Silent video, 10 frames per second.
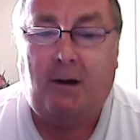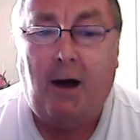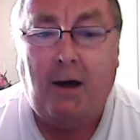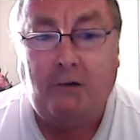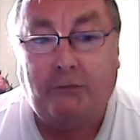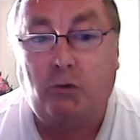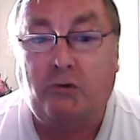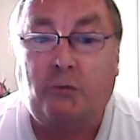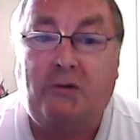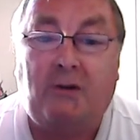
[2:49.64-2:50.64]
And of
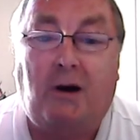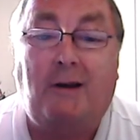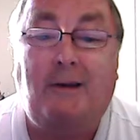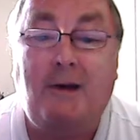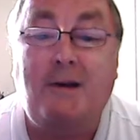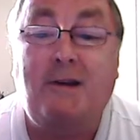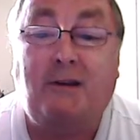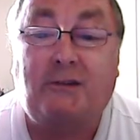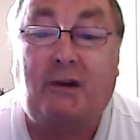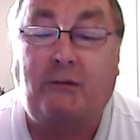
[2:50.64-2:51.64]
course we start learning
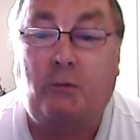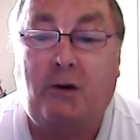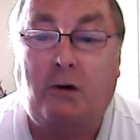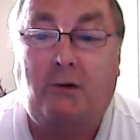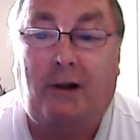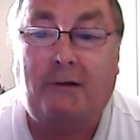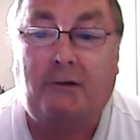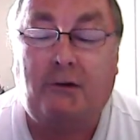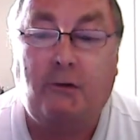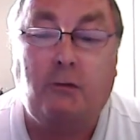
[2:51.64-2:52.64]
stuff we don't like
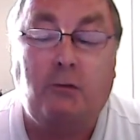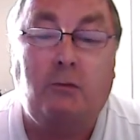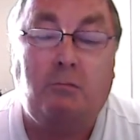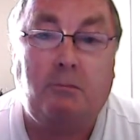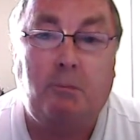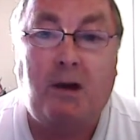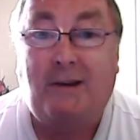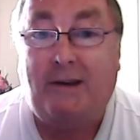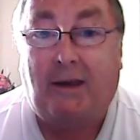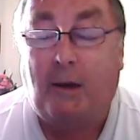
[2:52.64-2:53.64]
to do,
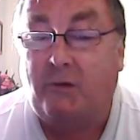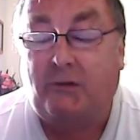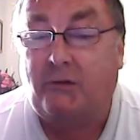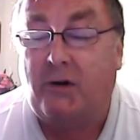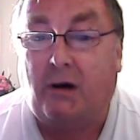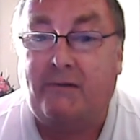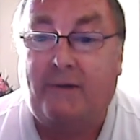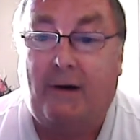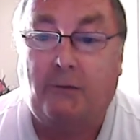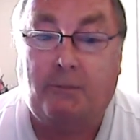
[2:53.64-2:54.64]
mainly chemistry, I
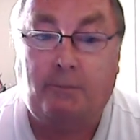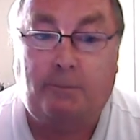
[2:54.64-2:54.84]
found.